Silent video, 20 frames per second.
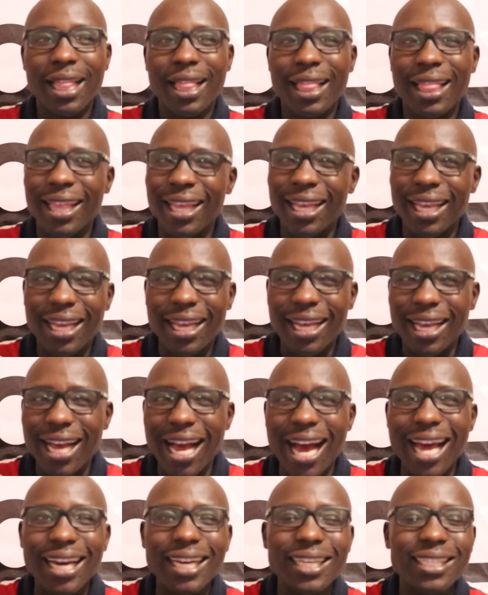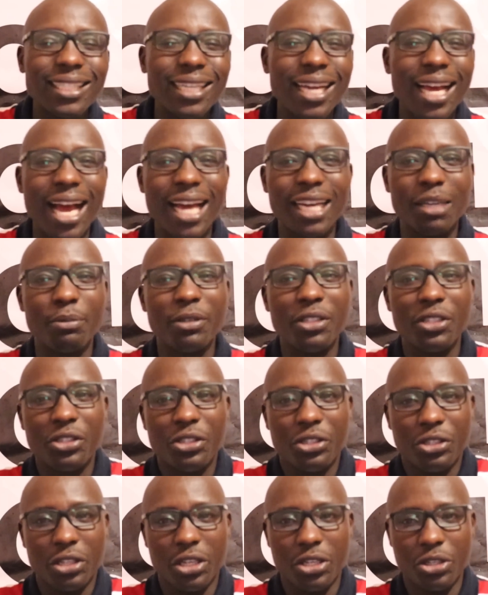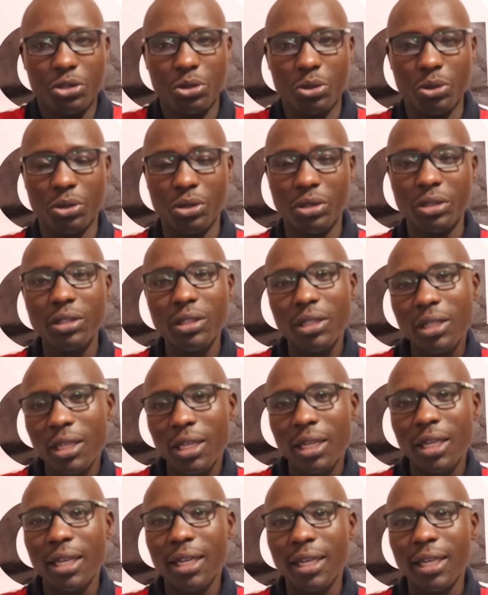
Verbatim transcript: the current administration